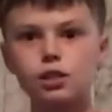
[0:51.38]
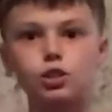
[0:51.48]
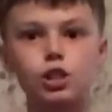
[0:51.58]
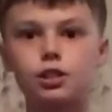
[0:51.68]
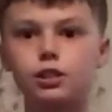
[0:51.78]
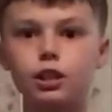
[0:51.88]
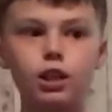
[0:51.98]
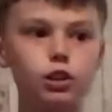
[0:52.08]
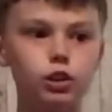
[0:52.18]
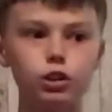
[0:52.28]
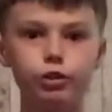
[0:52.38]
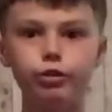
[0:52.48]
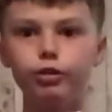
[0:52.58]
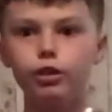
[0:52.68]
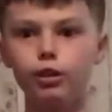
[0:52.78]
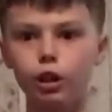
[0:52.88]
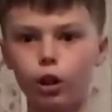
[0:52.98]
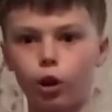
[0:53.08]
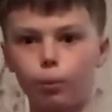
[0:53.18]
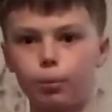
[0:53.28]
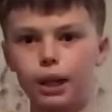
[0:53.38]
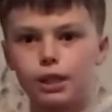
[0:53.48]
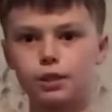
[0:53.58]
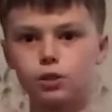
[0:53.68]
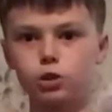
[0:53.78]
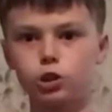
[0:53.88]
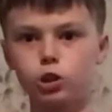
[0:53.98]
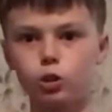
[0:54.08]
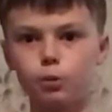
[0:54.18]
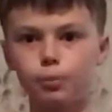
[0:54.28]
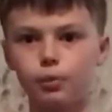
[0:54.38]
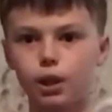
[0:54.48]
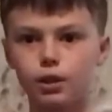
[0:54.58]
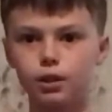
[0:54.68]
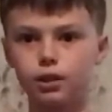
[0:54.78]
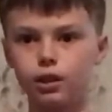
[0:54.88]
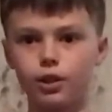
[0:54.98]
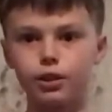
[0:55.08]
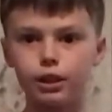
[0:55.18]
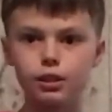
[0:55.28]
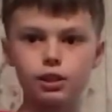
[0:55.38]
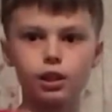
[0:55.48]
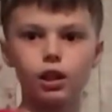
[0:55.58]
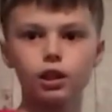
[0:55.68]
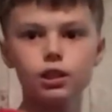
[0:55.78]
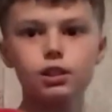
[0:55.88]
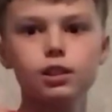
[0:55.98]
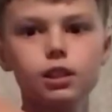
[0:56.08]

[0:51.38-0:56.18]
is just a long plastic tube, nothing inside.